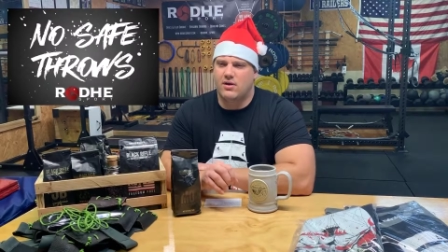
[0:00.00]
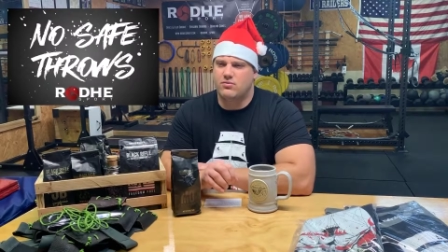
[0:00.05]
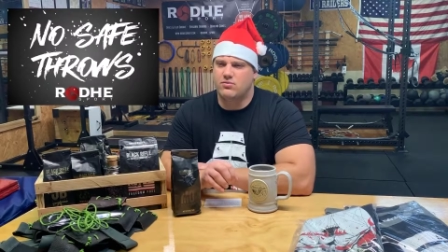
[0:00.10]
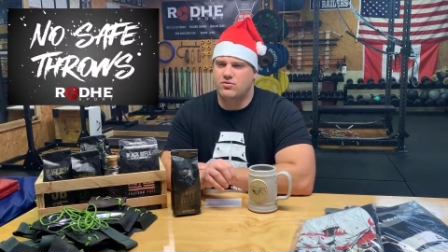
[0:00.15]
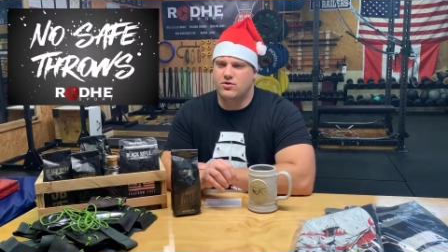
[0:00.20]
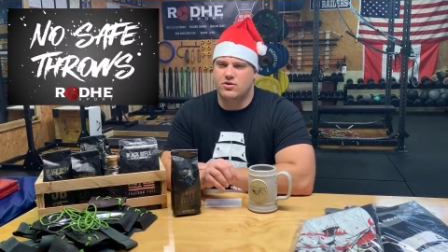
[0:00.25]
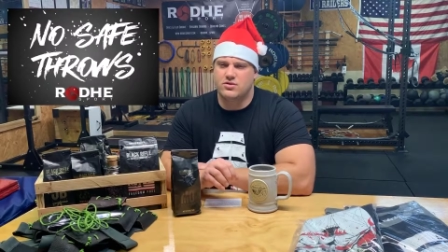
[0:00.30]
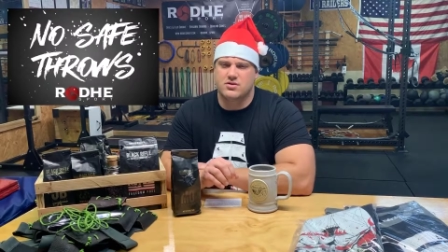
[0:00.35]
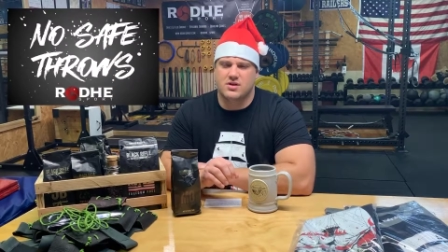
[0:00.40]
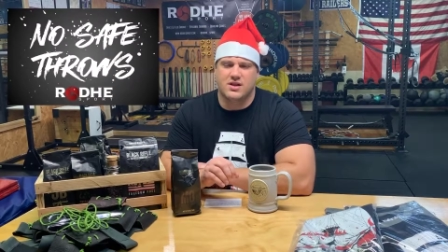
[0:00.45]

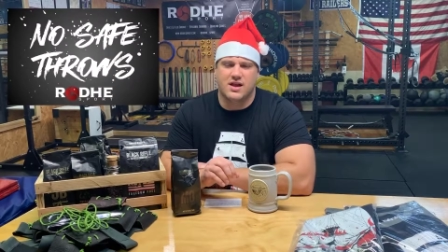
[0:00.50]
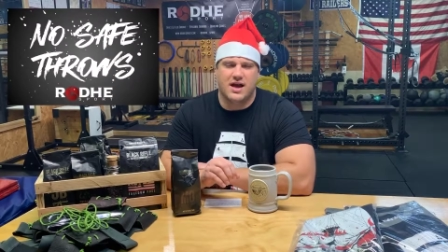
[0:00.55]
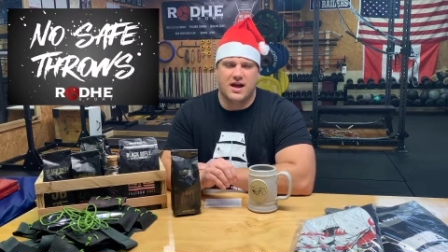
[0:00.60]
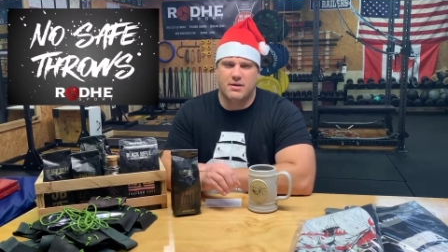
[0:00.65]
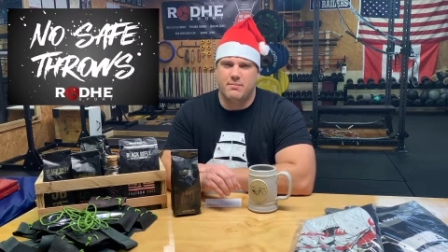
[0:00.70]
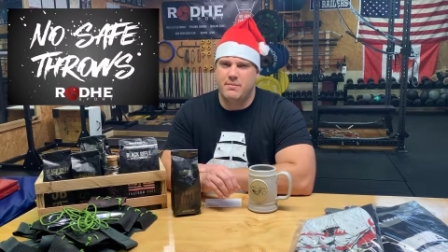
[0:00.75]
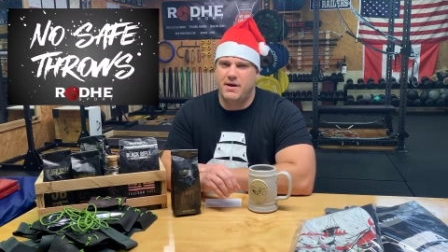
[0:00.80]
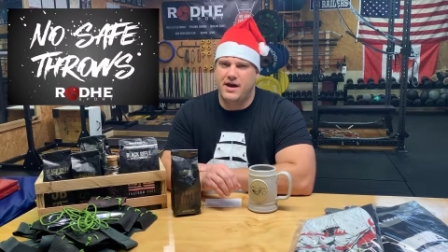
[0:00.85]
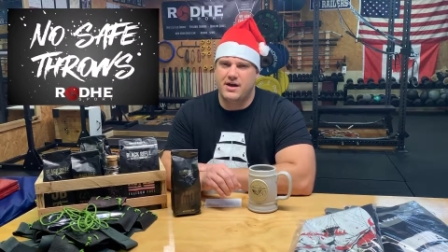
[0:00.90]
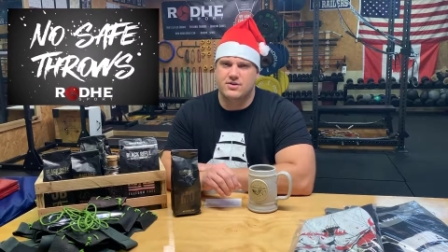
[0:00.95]
there's a lot
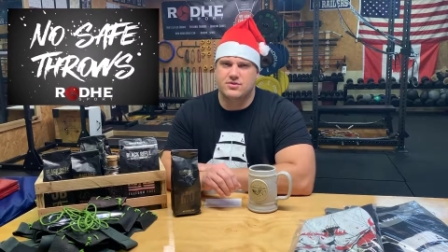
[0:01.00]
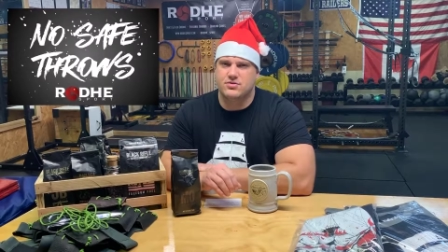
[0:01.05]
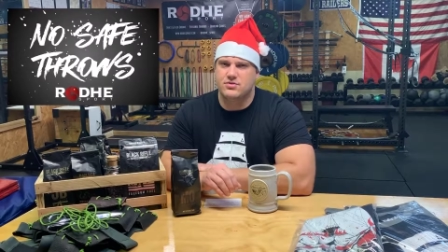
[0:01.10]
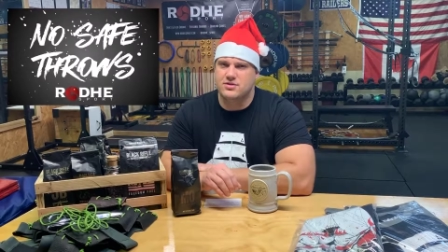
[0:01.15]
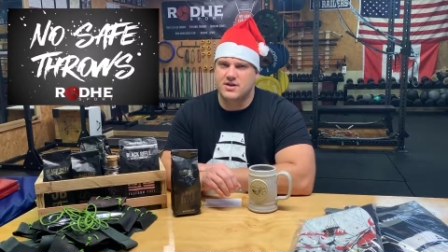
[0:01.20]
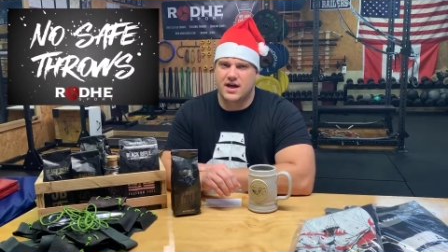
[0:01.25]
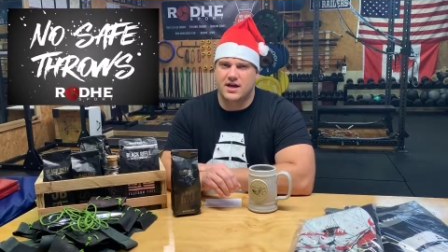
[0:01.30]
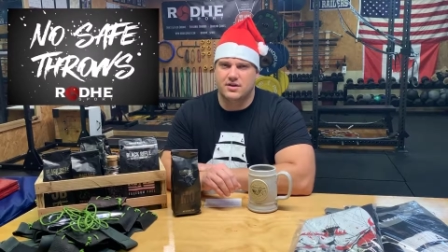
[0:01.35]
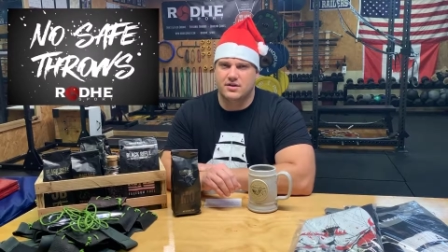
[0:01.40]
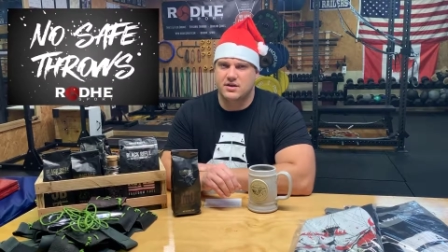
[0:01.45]
of masters
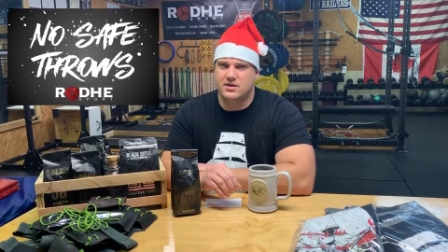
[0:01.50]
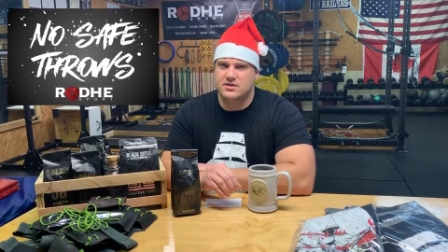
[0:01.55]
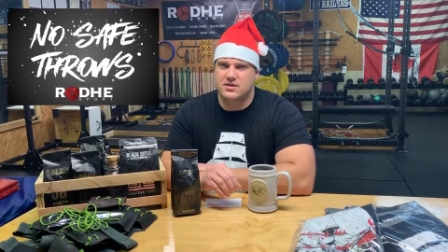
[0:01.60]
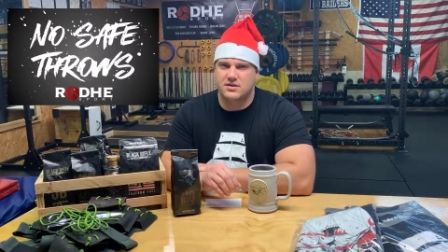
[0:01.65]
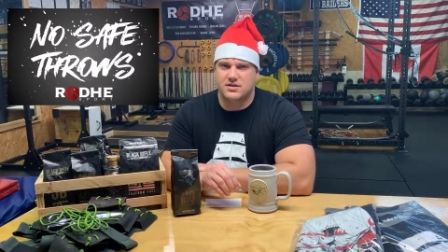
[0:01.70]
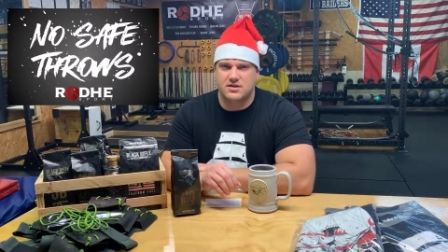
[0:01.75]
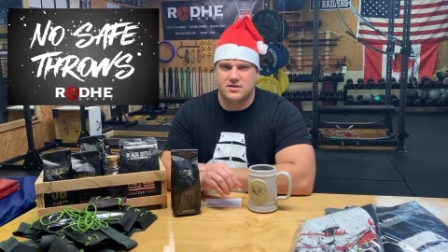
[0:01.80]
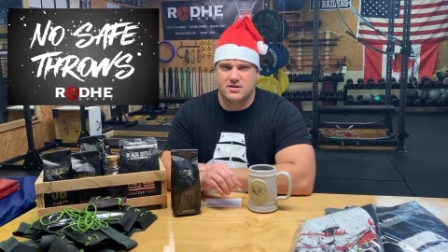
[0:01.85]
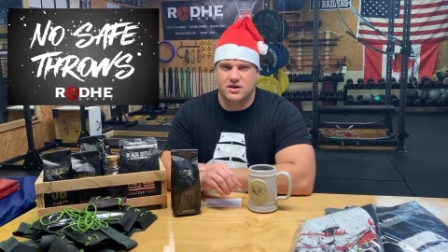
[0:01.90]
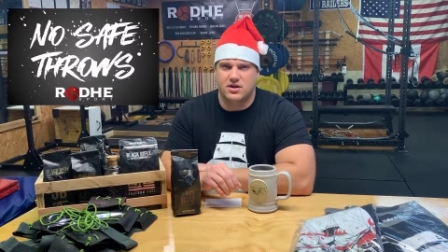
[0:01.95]
athletes in
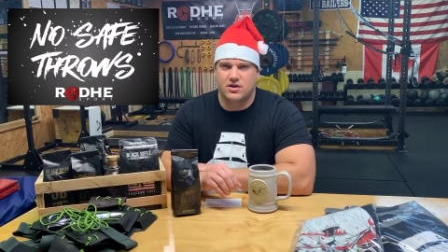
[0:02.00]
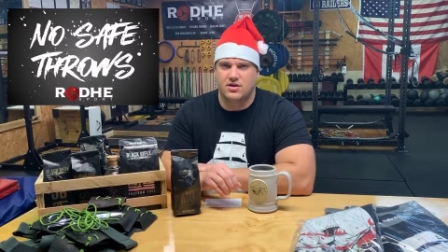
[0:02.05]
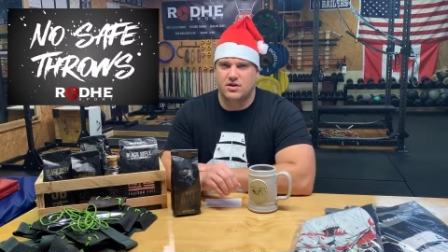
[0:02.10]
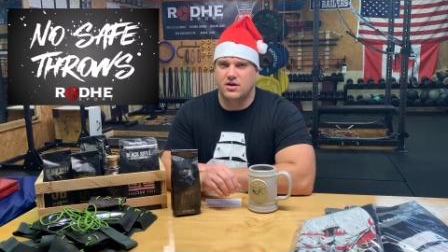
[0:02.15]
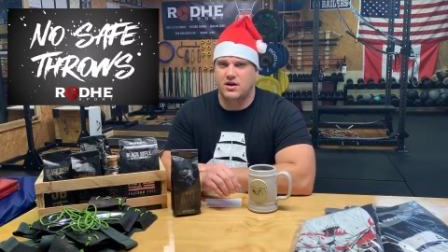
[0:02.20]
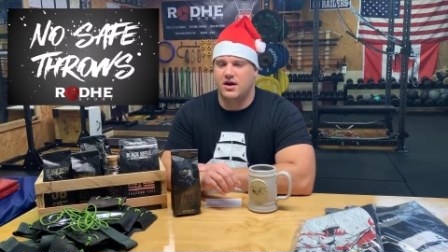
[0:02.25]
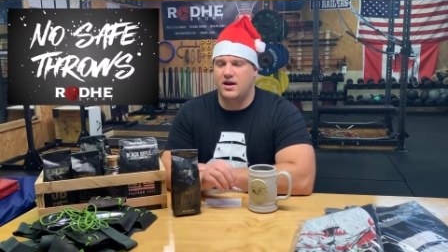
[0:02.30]
this area,